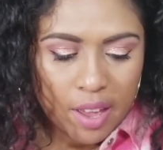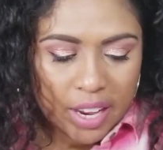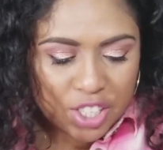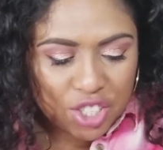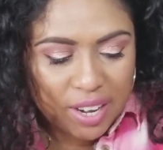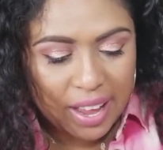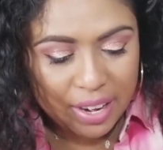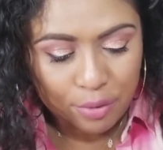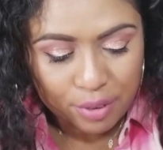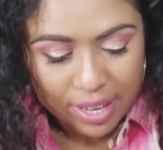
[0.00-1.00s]
I should have had
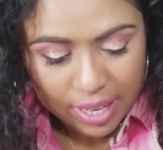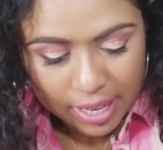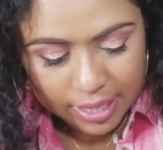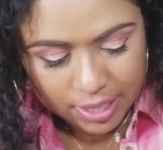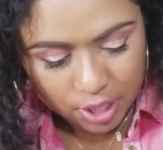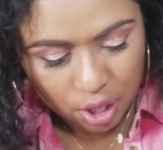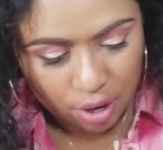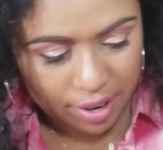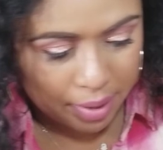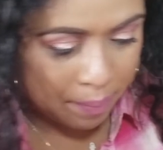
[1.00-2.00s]
it ready, guys.
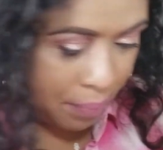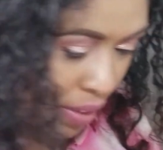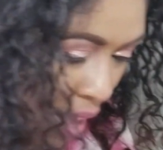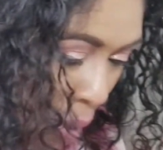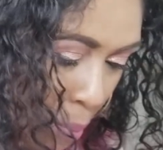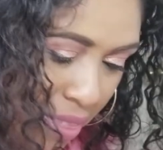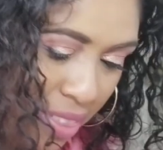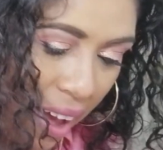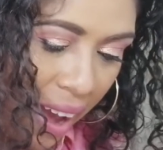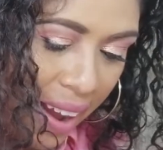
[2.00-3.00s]
Sorry.
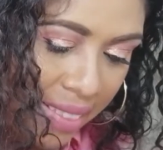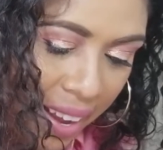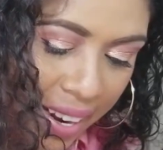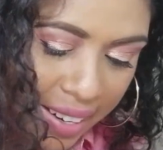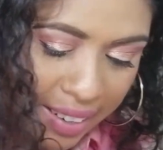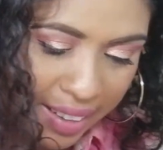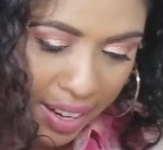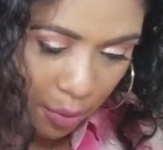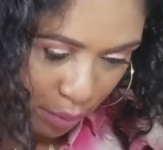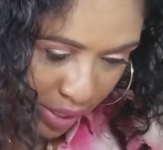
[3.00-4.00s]
The highlight
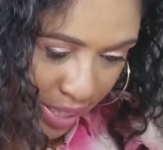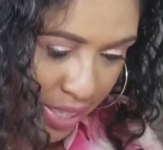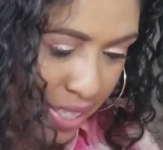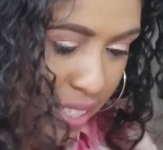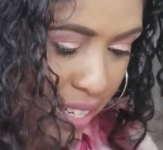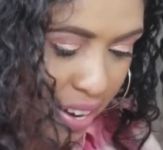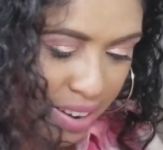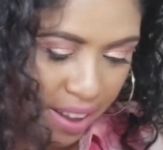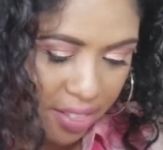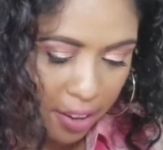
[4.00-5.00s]
like really did
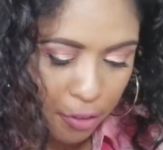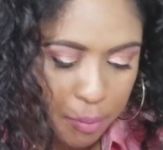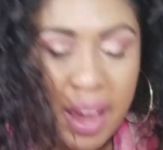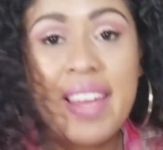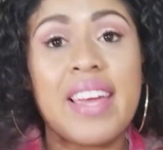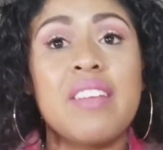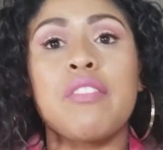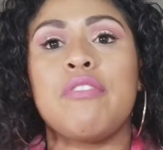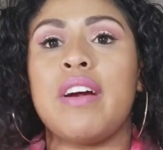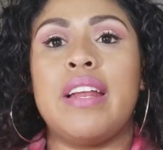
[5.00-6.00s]
nothing for me. I can't
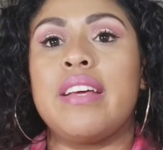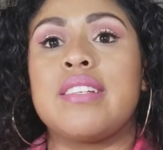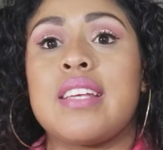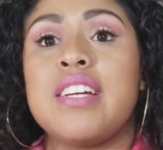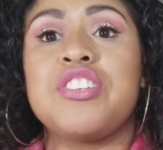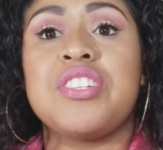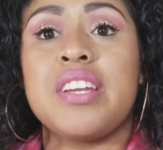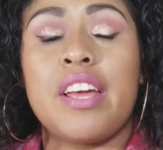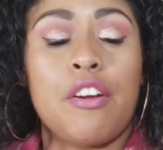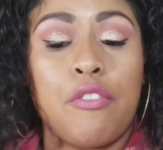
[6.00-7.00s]
even find it because I just
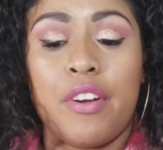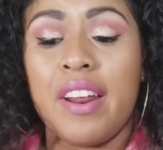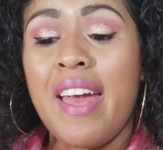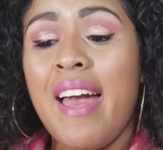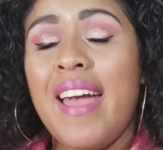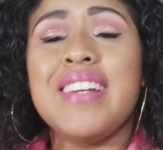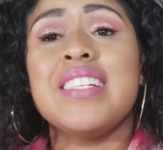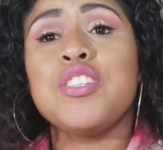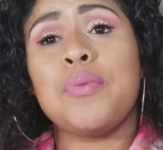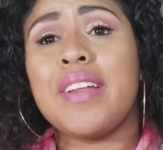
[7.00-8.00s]
didn't care for it. It
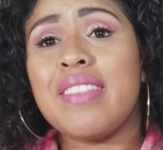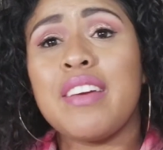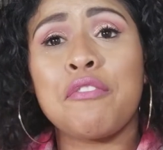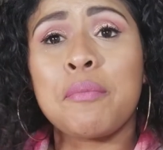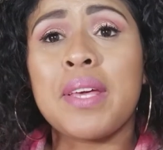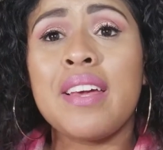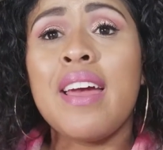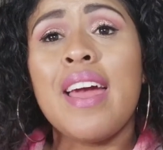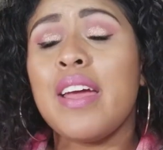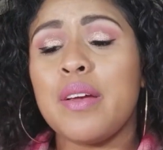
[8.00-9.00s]
didn't do anything for me.
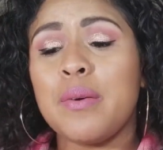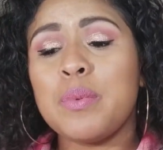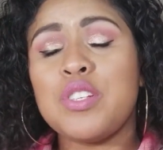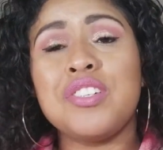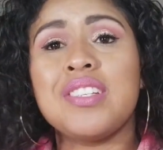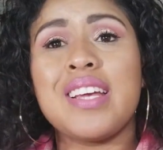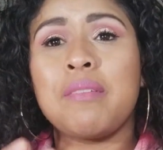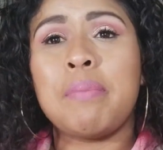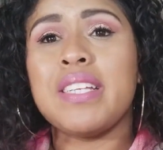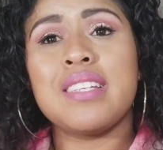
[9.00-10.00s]
It was just
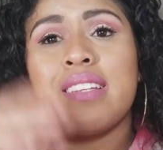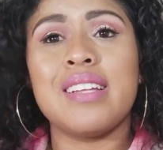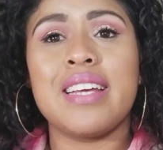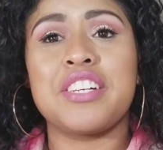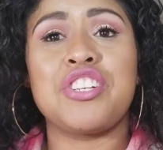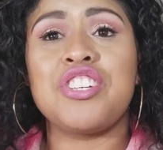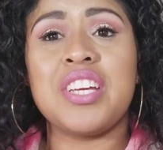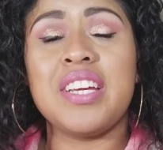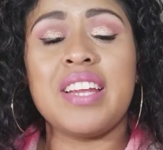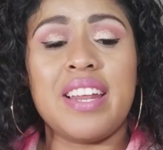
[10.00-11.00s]
like basically like a
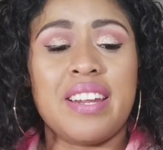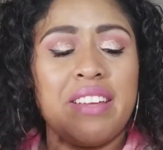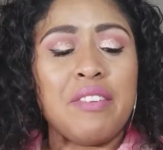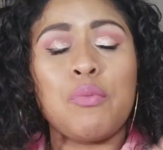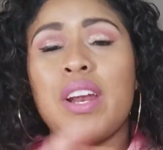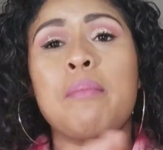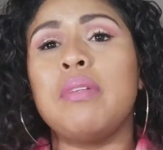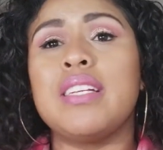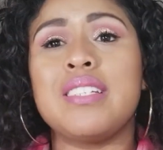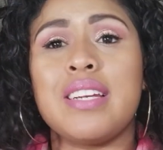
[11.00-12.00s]
sheen, and even when I
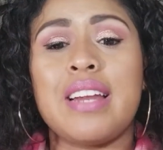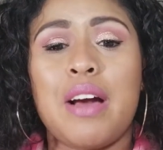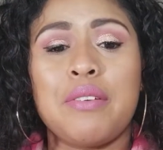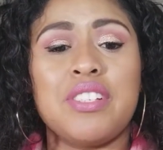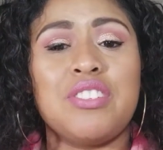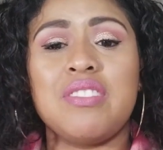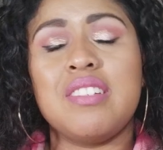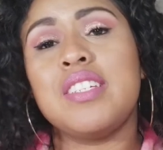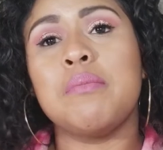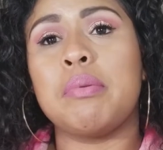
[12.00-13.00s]
blended it out, it
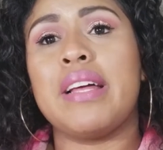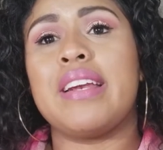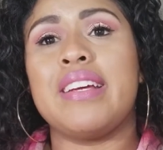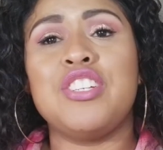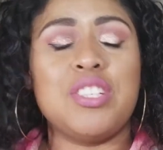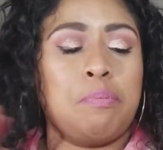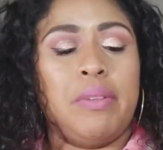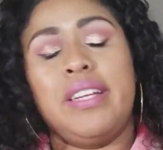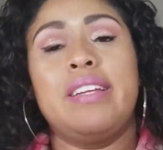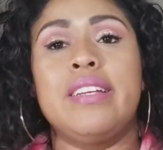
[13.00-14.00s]
didn't blend. It just
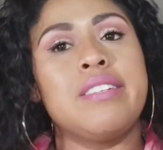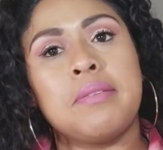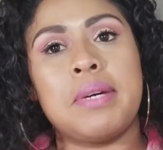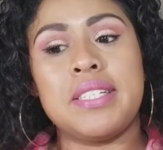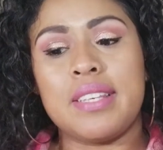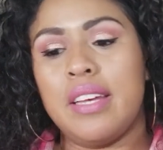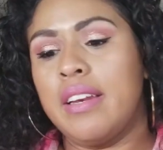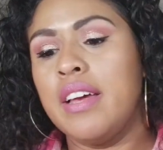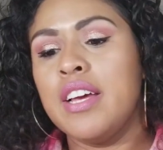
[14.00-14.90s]
blended into my skin.